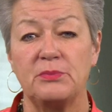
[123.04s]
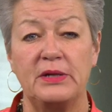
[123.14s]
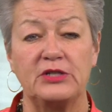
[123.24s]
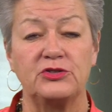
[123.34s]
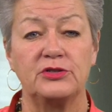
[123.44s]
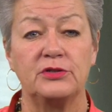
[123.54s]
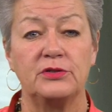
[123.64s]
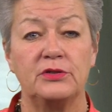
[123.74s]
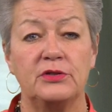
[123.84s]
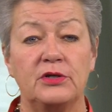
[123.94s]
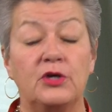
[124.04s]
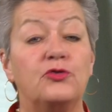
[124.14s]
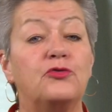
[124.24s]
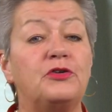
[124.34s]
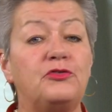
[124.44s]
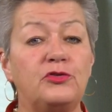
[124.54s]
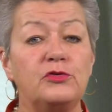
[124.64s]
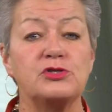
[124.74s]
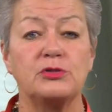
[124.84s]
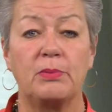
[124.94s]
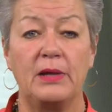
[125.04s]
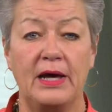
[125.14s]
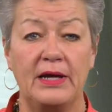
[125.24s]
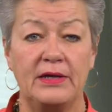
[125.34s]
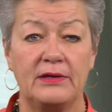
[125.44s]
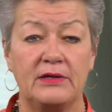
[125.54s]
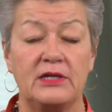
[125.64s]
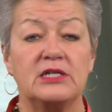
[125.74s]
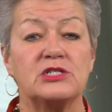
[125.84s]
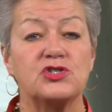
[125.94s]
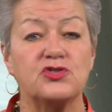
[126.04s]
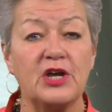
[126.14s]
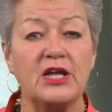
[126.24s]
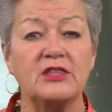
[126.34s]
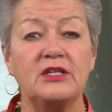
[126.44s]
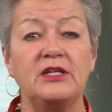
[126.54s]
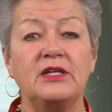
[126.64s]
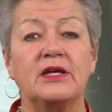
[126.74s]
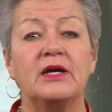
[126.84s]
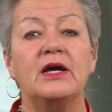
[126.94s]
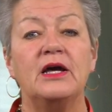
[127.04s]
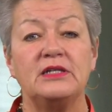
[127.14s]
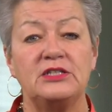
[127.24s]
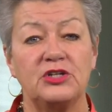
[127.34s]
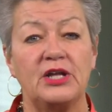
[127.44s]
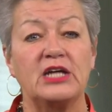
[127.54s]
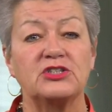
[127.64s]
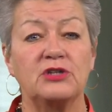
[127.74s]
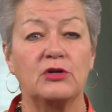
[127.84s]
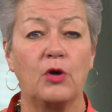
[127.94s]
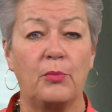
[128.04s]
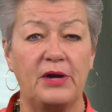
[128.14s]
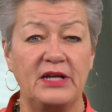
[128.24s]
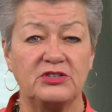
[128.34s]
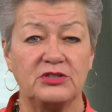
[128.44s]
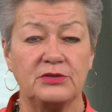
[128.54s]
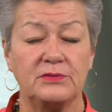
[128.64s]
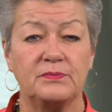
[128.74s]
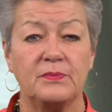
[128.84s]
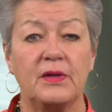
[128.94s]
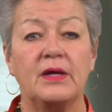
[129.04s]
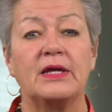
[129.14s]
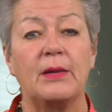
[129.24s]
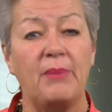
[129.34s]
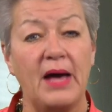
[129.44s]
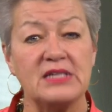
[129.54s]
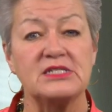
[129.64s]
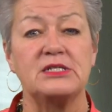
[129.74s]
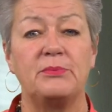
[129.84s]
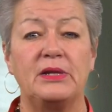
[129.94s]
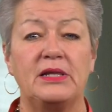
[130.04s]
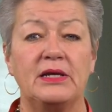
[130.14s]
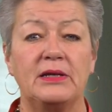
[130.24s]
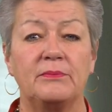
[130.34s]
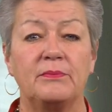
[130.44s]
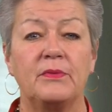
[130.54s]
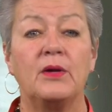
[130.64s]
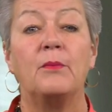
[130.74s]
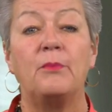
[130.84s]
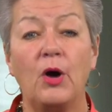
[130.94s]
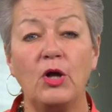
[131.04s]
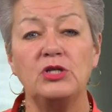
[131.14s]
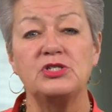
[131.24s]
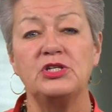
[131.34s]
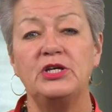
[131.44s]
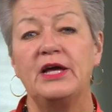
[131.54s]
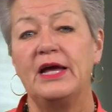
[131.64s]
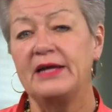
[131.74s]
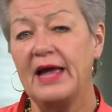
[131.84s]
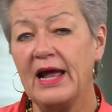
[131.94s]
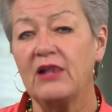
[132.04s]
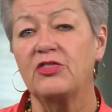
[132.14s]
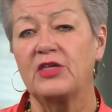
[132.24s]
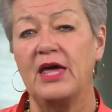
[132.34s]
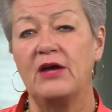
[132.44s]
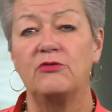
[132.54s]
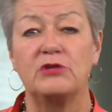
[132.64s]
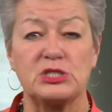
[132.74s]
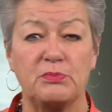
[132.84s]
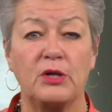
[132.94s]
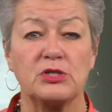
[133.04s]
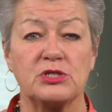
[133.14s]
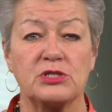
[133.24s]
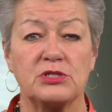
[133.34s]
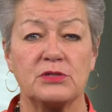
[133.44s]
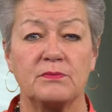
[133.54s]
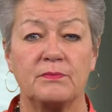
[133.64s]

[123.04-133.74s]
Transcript: picture, to reduce supply, strengthening international cooperation, capacity building, policy and healthcare responses.